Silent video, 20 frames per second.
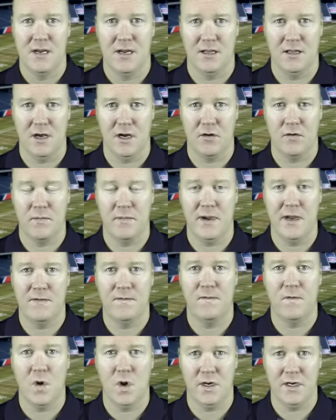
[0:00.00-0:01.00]
along with my
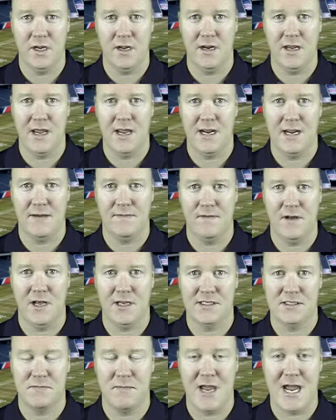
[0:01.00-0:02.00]
4 unit
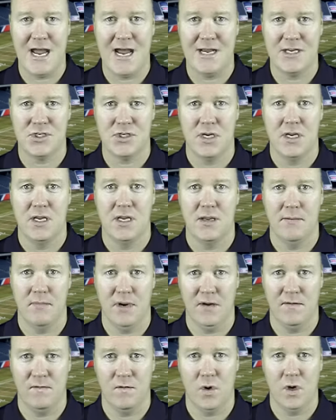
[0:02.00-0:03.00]
NFL Smash and
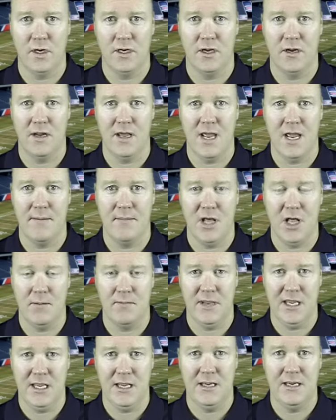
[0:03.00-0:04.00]
my 4 unit
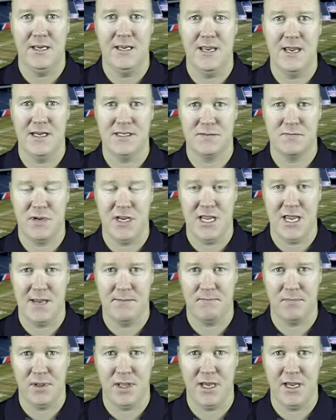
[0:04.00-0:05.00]
MLB
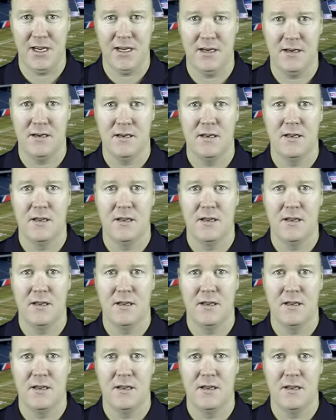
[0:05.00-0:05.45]
ESPN play